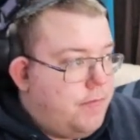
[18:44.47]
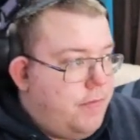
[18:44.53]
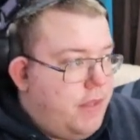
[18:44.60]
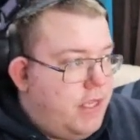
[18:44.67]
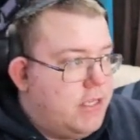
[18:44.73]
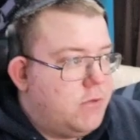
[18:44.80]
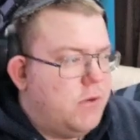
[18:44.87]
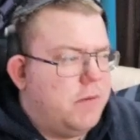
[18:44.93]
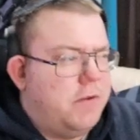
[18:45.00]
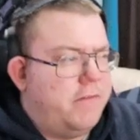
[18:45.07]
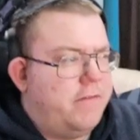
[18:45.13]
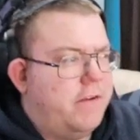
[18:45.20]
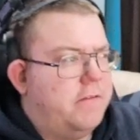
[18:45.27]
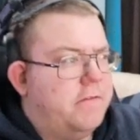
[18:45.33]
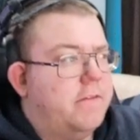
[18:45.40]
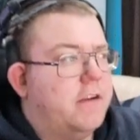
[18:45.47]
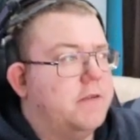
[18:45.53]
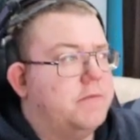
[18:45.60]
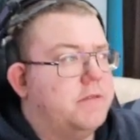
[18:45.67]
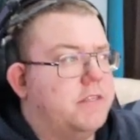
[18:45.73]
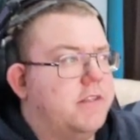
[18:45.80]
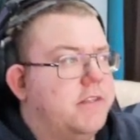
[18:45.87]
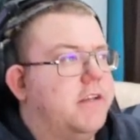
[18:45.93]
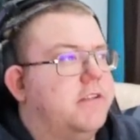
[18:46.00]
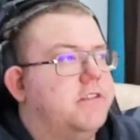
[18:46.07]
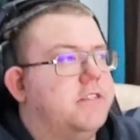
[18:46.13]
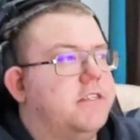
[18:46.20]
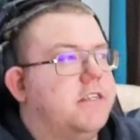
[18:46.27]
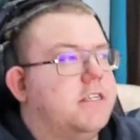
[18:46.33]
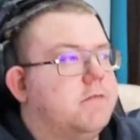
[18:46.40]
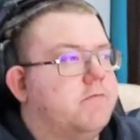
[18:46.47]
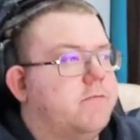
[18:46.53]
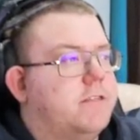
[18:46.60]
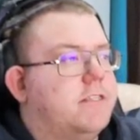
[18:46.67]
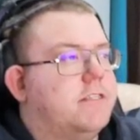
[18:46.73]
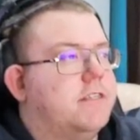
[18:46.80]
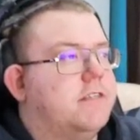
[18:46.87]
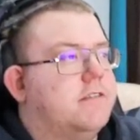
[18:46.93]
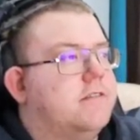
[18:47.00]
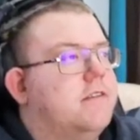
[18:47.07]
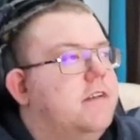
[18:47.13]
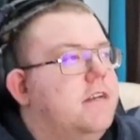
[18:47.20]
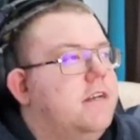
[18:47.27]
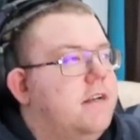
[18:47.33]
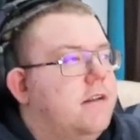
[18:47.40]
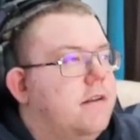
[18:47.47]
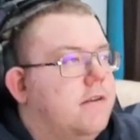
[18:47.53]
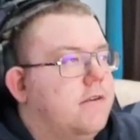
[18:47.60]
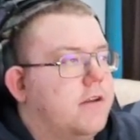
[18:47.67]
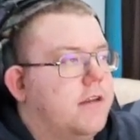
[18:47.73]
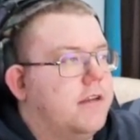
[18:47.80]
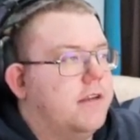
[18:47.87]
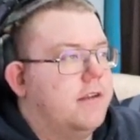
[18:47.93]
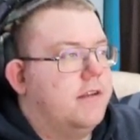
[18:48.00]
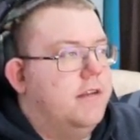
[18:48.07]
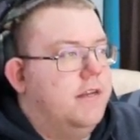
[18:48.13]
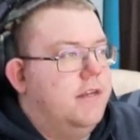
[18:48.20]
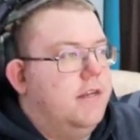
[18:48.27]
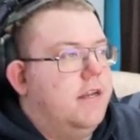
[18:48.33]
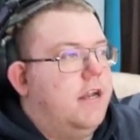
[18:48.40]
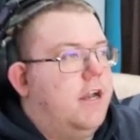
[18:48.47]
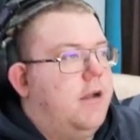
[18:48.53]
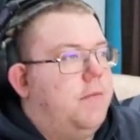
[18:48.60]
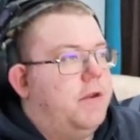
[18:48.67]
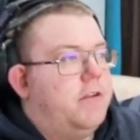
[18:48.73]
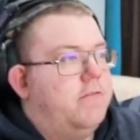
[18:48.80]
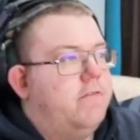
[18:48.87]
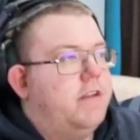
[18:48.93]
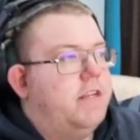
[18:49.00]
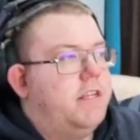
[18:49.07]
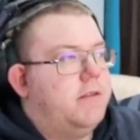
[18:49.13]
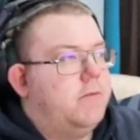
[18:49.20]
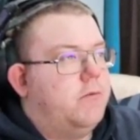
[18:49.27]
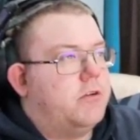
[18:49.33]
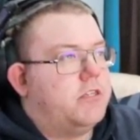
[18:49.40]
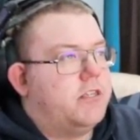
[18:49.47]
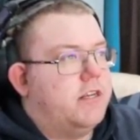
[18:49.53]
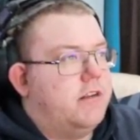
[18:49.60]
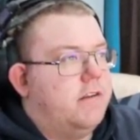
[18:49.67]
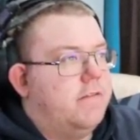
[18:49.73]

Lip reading: It's one of my favorite vibes, nun slash priestess looking. I do really need to watch Date Alive